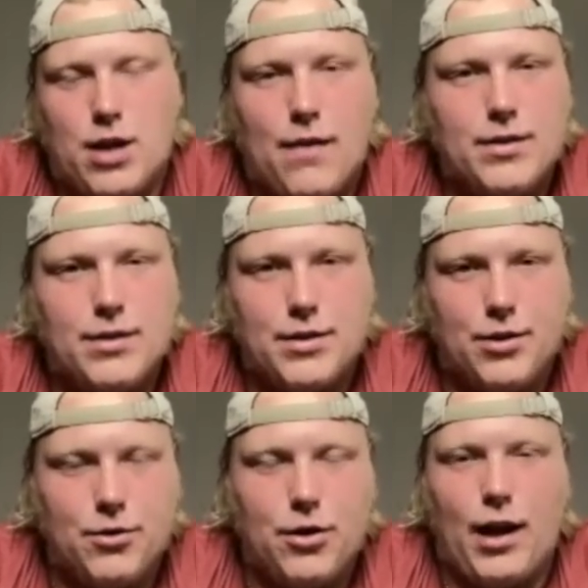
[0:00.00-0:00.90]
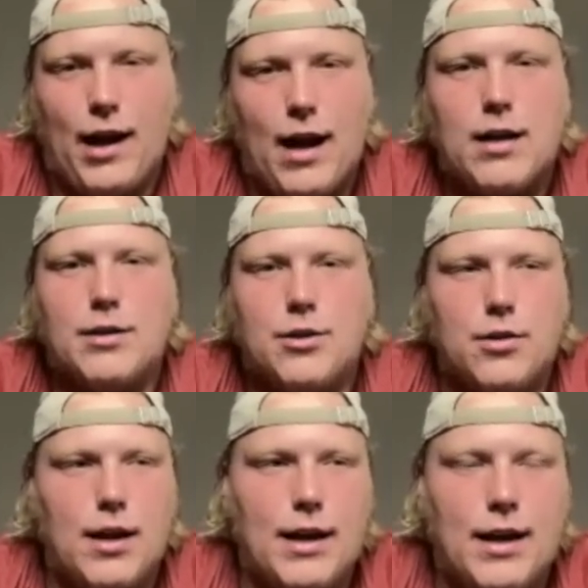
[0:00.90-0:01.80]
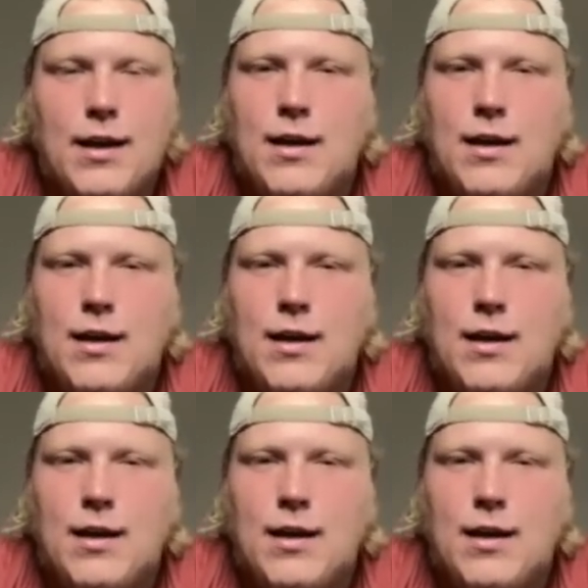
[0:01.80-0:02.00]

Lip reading: obviously you're looking at it and you're like,